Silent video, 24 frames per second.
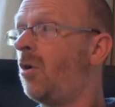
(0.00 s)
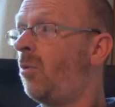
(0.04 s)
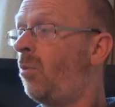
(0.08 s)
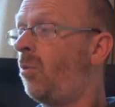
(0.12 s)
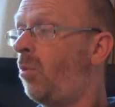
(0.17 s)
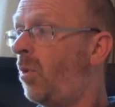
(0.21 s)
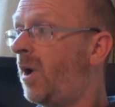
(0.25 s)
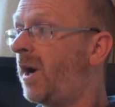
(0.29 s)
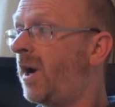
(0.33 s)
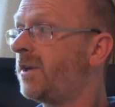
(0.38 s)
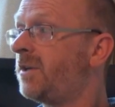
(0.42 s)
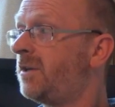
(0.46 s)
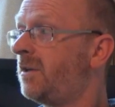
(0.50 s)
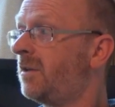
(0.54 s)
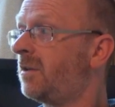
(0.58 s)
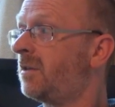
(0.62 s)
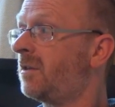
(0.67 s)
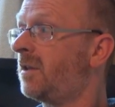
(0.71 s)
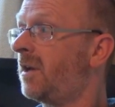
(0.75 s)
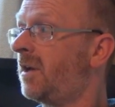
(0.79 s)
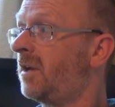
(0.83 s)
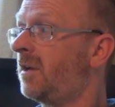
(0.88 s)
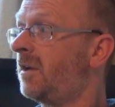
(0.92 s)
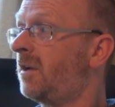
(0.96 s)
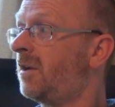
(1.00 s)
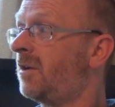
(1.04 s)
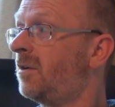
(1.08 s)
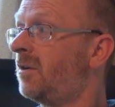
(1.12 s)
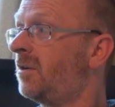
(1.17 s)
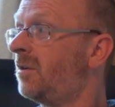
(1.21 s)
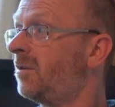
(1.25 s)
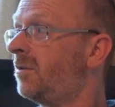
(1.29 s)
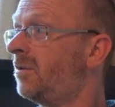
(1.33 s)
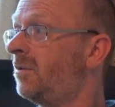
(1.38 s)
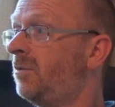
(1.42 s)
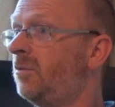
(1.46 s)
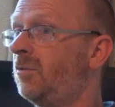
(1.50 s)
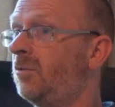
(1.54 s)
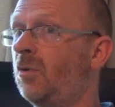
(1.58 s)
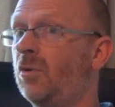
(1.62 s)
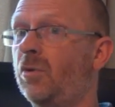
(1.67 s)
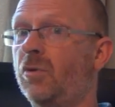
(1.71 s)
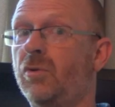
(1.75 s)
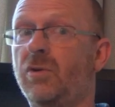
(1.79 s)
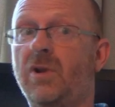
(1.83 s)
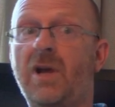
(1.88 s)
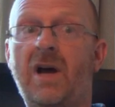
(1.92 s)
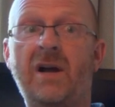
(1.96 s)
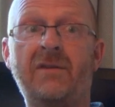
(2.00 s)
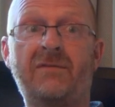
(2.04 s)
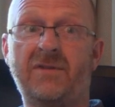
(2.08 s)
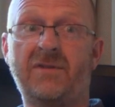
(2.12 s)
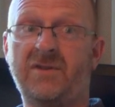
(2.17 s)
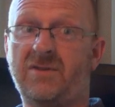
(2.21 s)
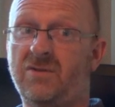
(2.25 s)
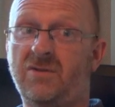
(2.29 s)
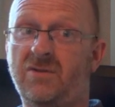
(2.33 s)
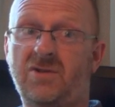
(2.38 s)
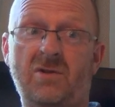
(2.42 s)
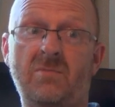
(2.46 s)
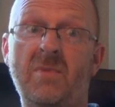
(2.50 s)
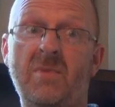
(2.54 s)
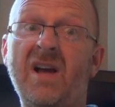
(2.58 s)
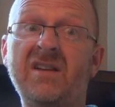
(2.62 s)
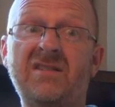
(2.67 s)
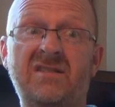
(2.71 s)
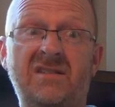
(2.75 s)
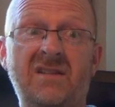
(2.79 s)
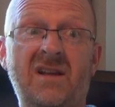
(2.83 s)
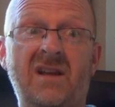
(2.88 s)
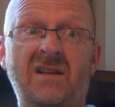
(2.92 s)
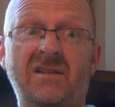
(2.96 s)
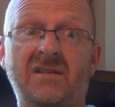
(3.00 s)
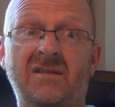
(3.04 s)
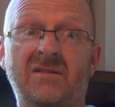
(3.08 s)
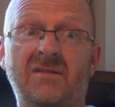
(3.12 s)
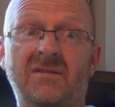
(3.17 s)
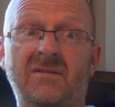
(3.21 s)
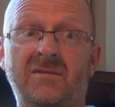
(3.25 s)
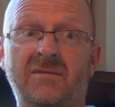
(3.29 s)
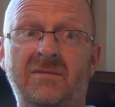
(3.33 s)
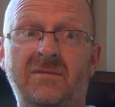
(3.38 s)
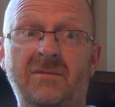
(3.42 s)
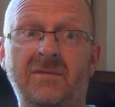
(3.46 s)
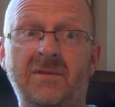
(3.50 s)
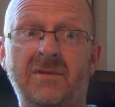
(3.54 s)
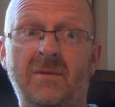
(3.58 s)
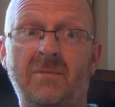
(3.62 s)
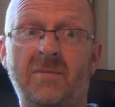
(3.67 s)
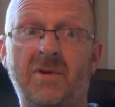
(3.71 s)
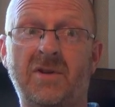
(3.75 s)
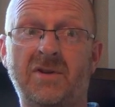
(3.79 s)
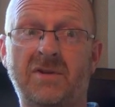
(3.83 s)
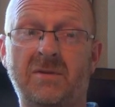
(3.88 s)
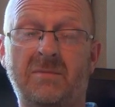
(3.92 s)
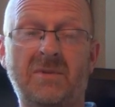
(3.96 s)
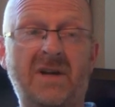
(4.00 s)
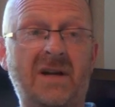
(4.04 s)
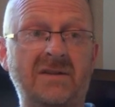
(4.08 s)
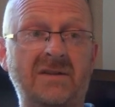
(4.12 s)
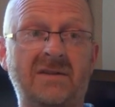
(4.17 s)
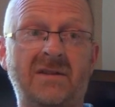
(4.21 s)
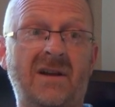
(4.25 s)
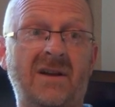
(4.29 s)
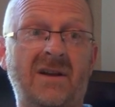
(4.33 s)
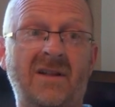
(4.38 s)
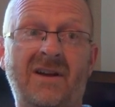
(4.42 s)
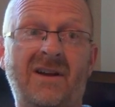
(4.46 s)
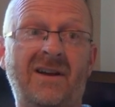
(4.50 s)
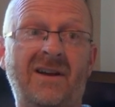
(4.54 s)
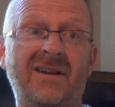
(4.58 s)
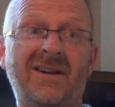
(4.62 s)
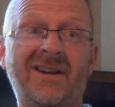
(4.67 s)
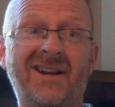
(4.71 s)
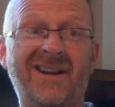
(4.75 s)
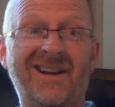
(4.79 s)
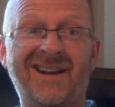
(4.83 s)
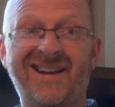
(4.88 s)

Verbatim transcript: why do you think your life is such a mess then? You know, because I'm nice like that."